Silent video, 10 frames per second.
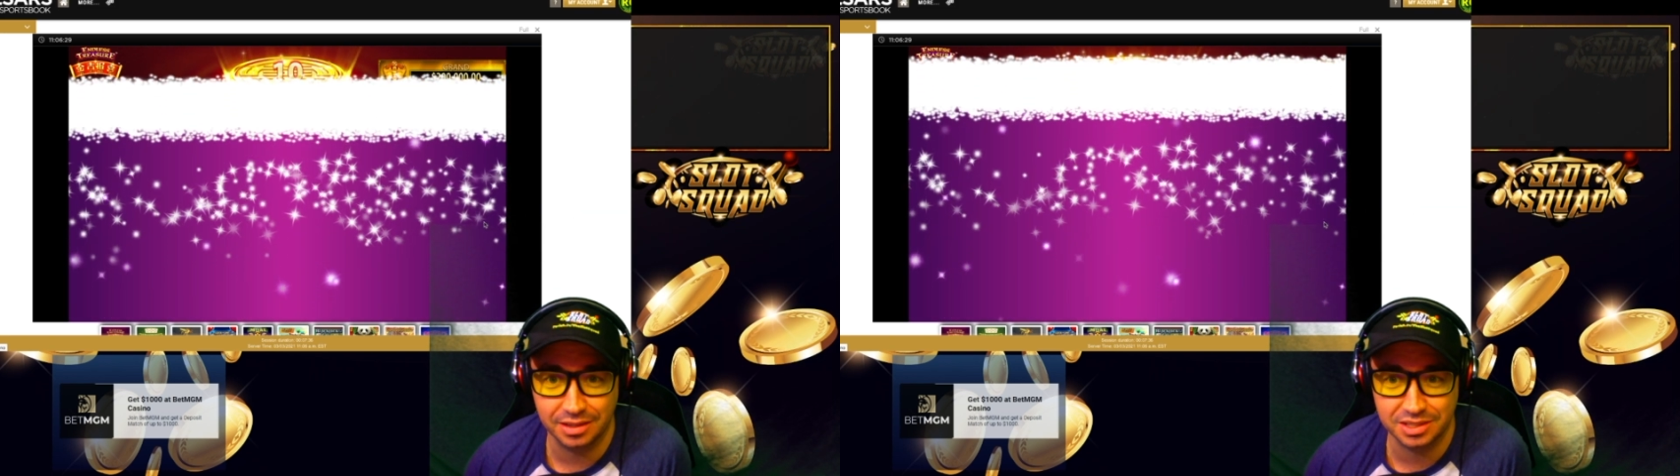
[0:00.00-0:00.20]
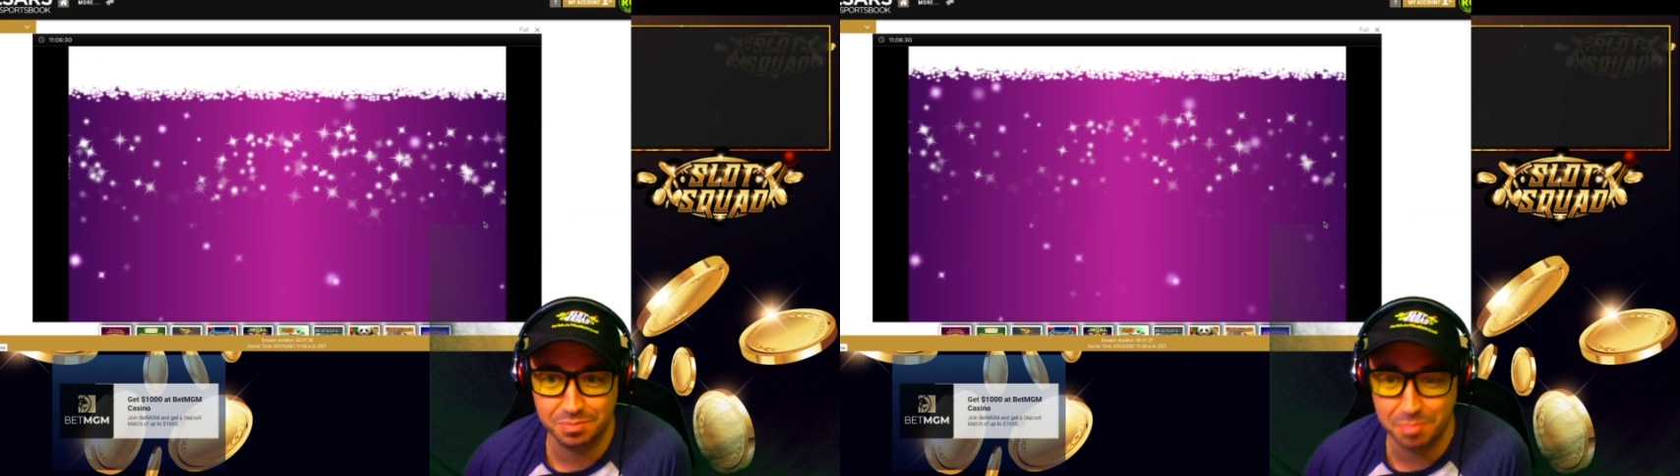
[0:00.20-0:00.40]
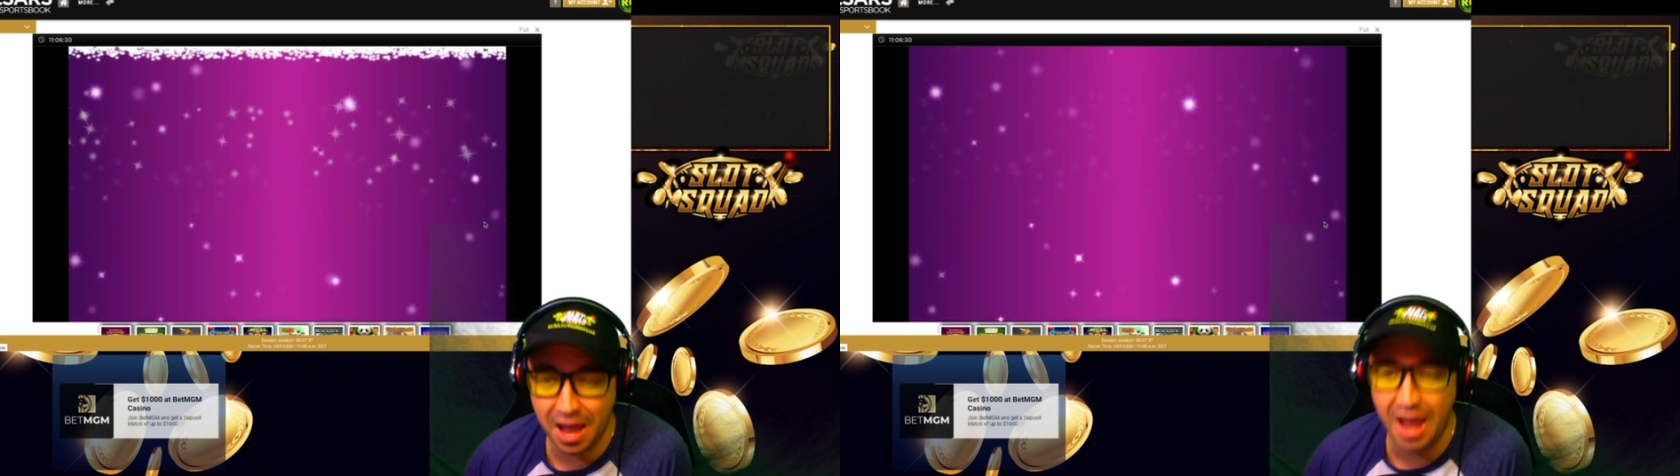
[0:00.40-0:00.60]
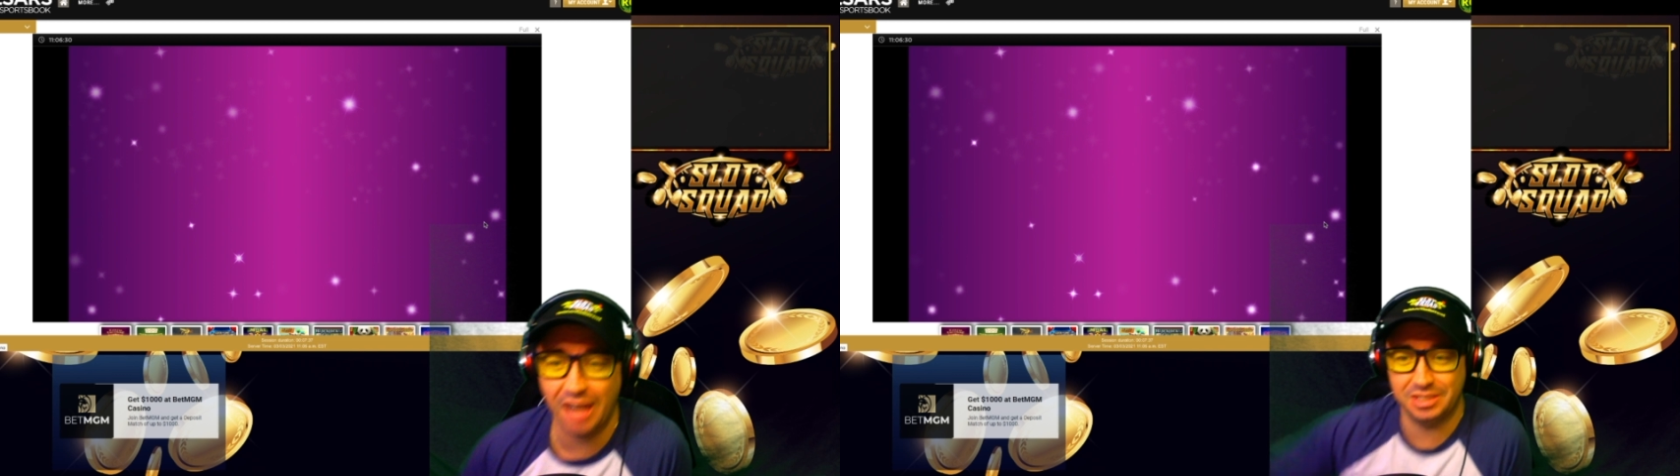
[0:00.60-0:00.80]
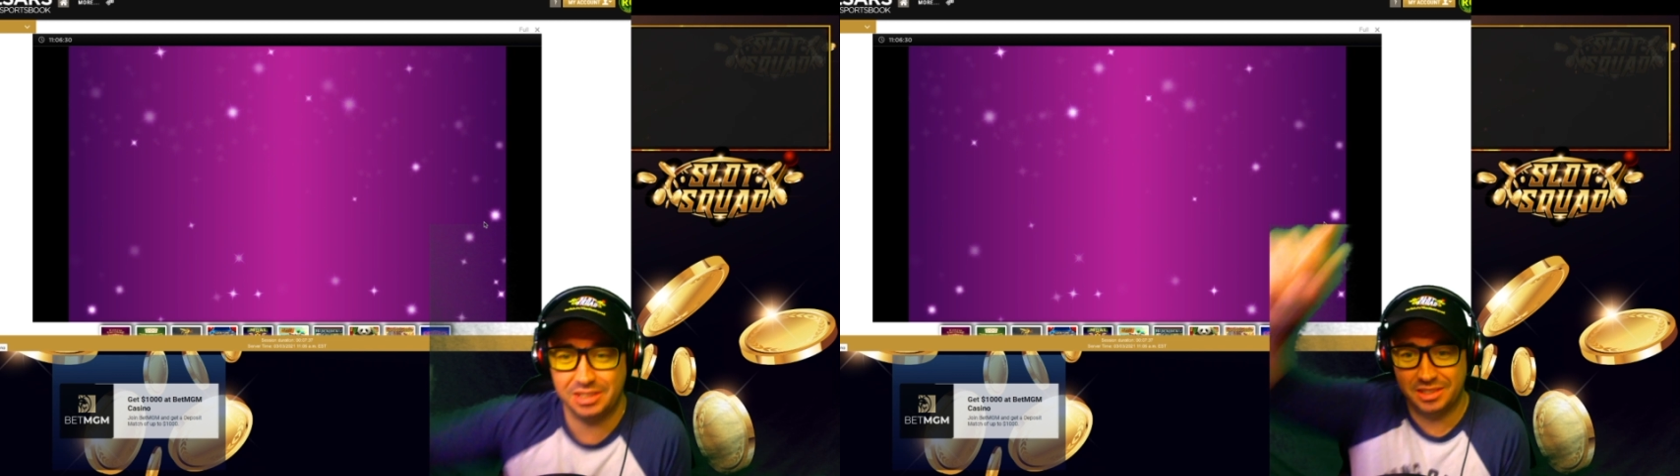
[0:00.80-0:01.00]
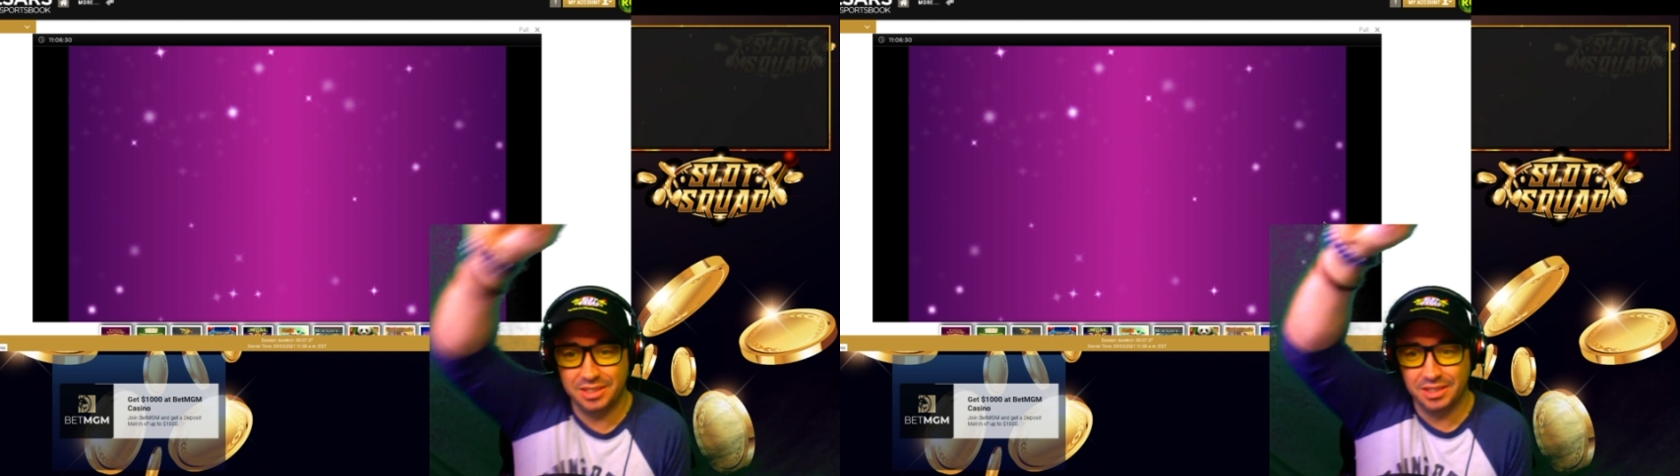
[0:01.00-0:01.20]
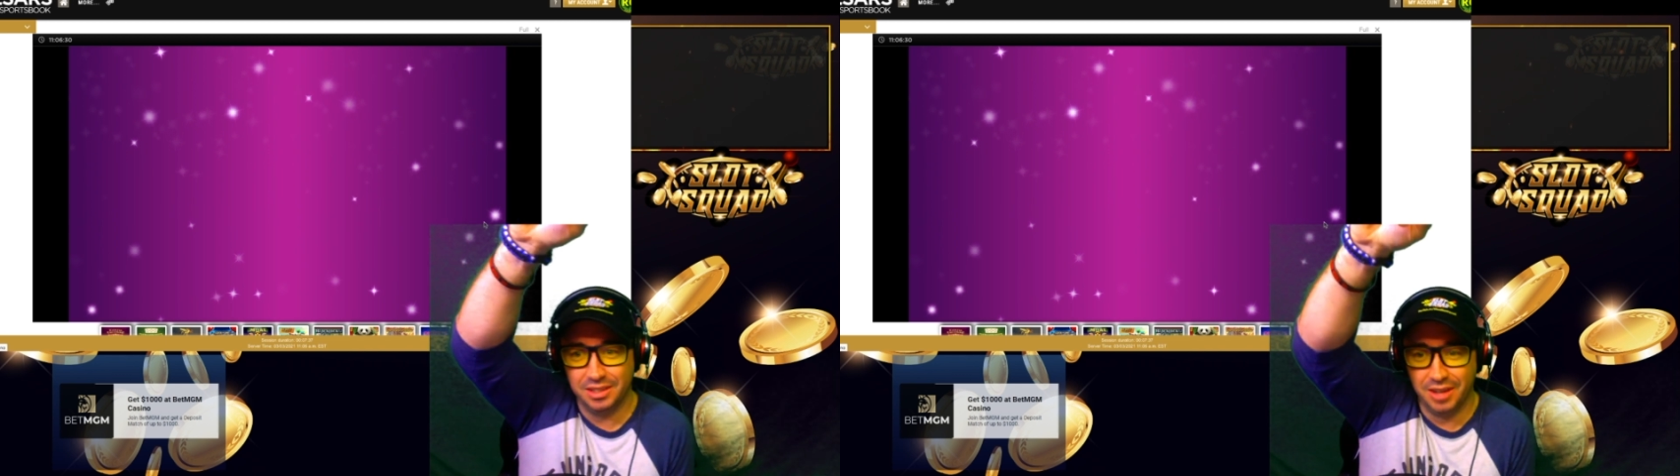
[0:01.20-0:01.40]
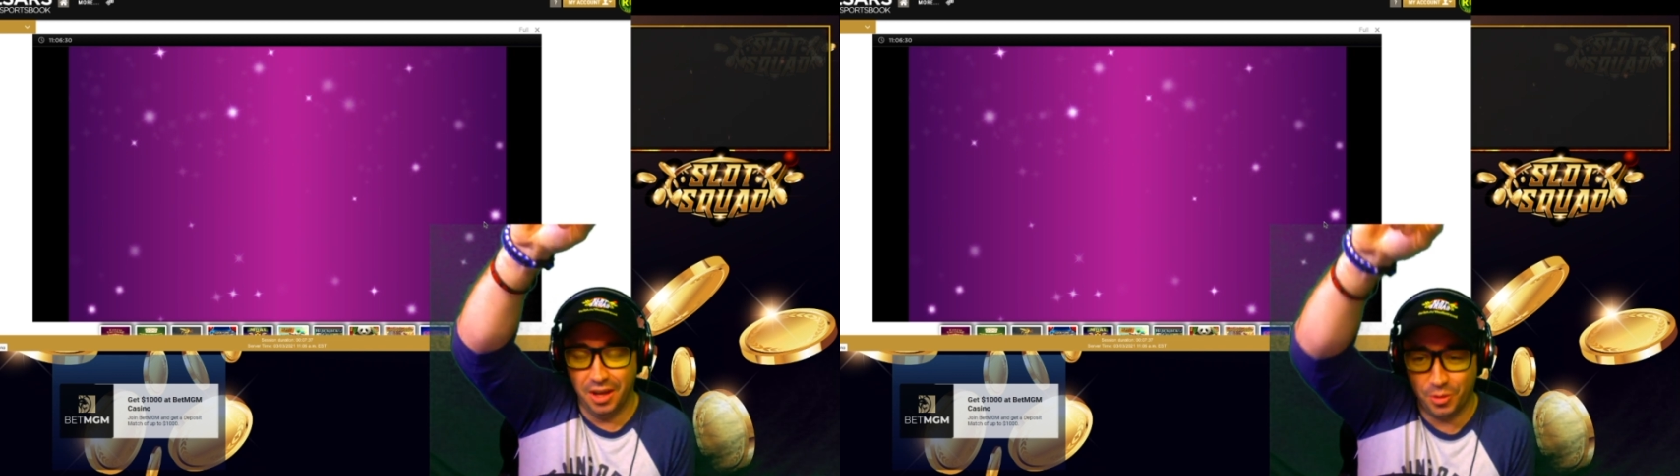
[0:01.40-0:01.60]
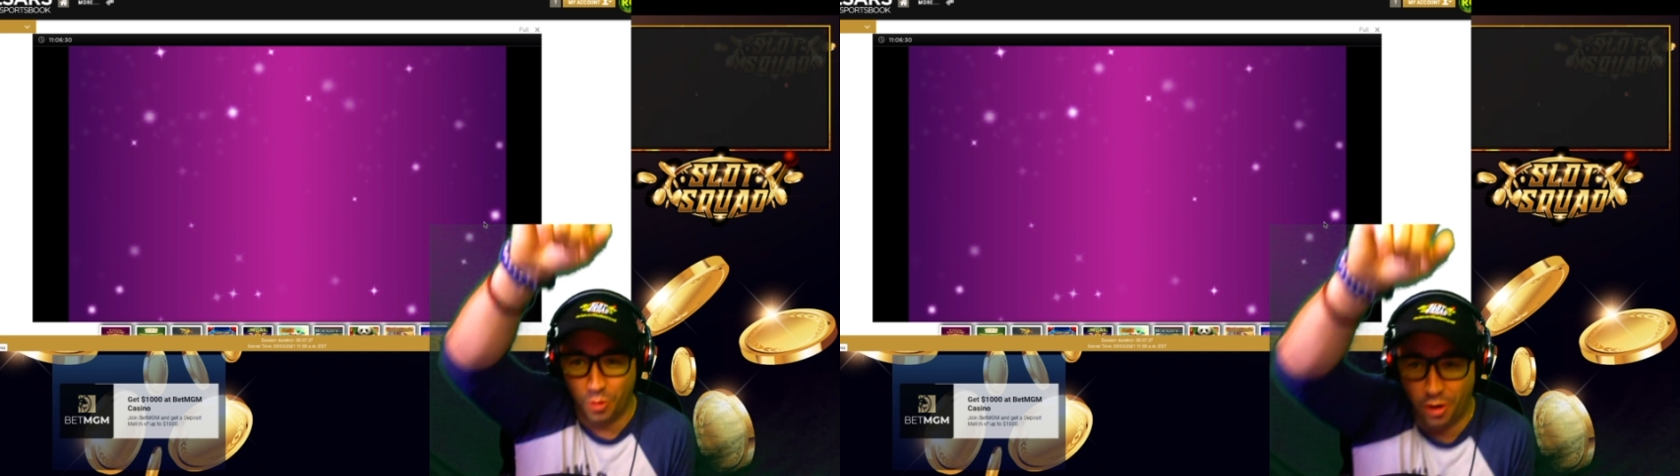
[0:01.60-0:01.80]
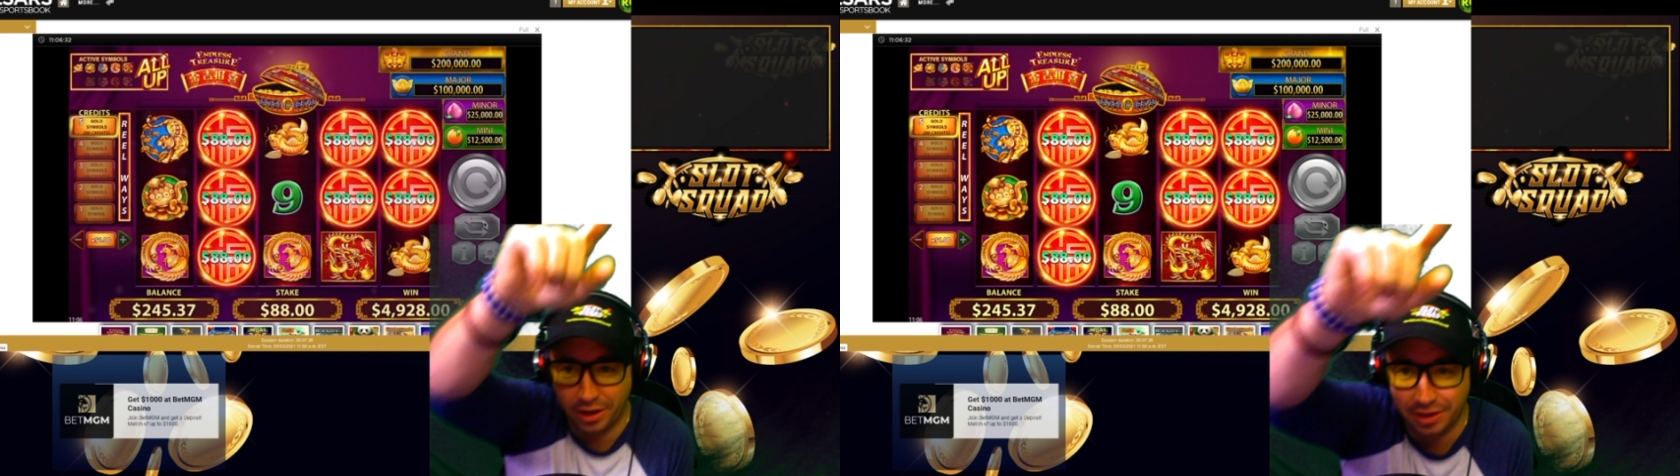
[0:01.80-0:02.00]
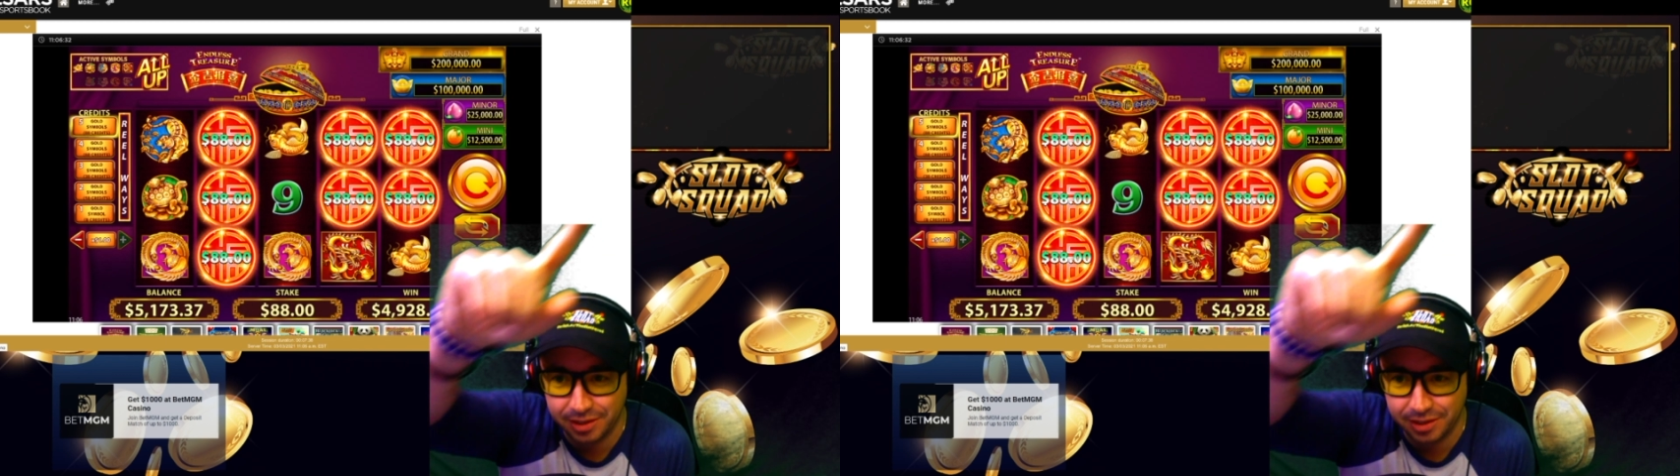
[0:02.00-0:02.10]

Smash! Another one.